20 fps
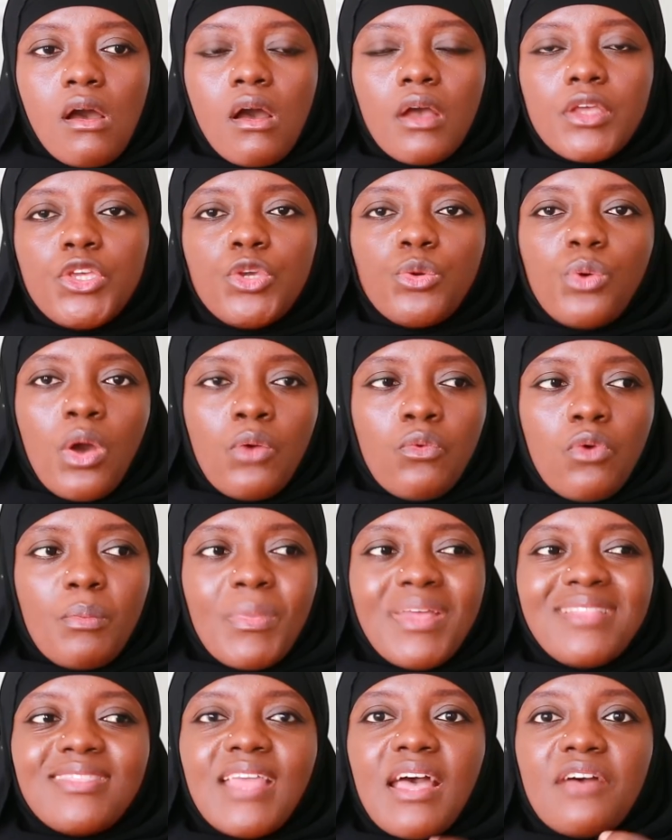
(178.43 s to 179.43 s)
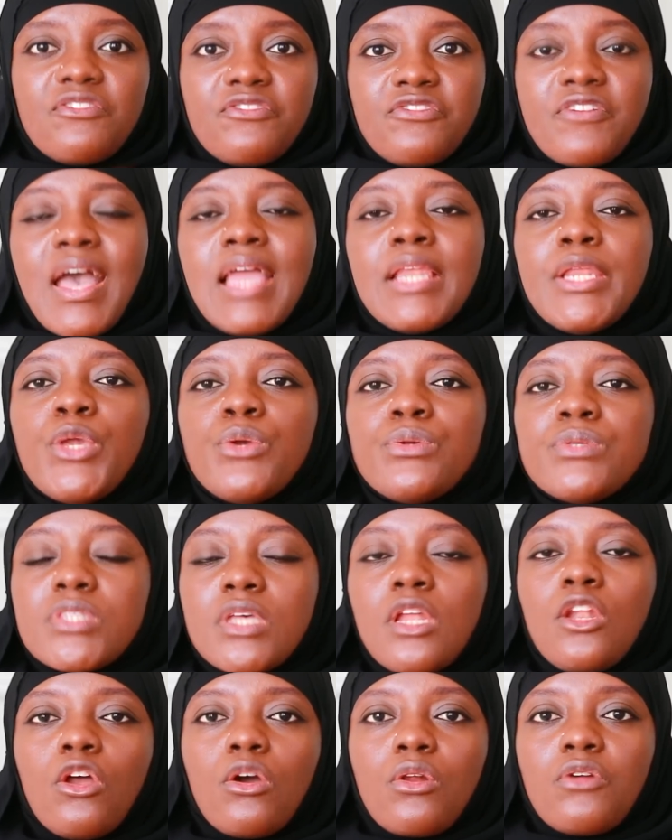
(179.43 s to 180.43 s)
Are you a woman that
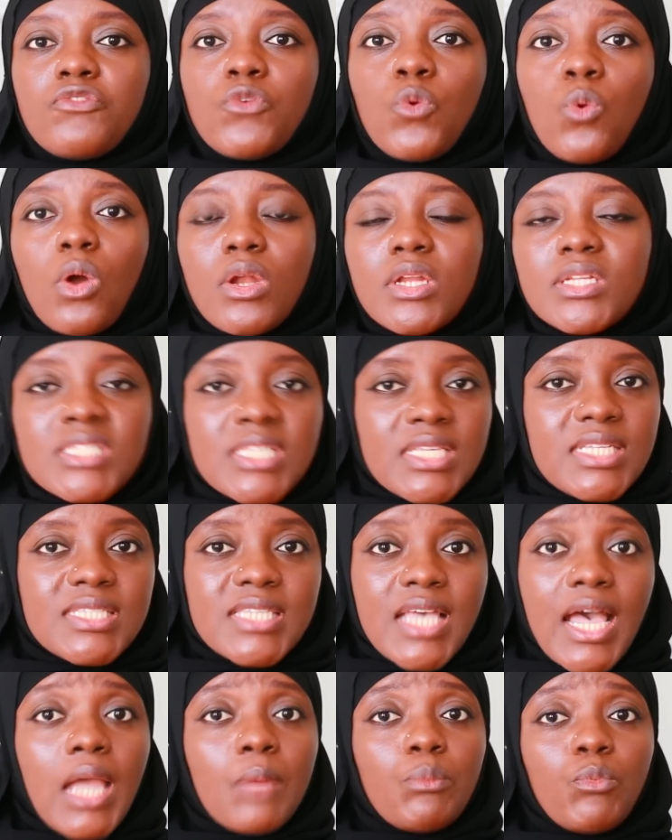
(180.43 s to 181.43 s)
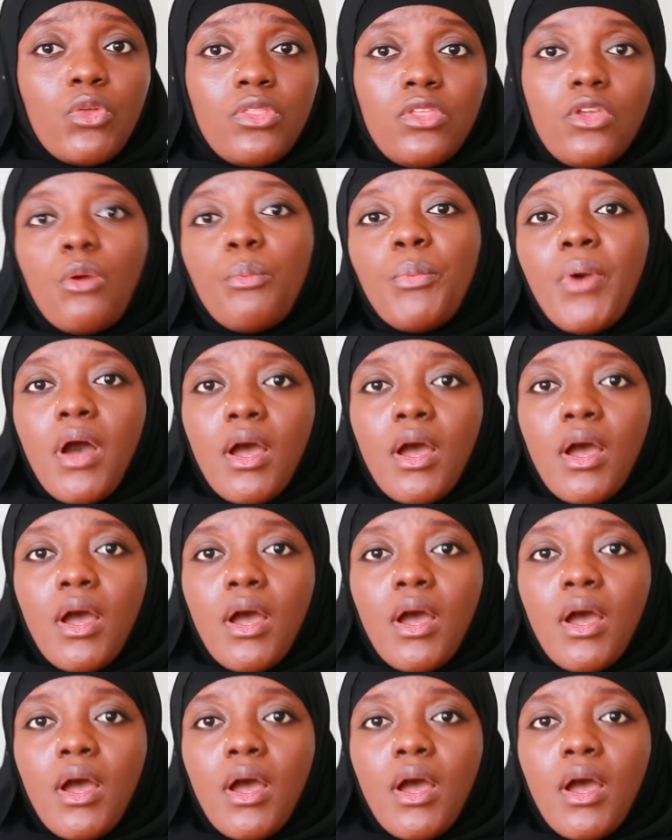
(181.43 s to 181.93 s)
values a lot of quality time with your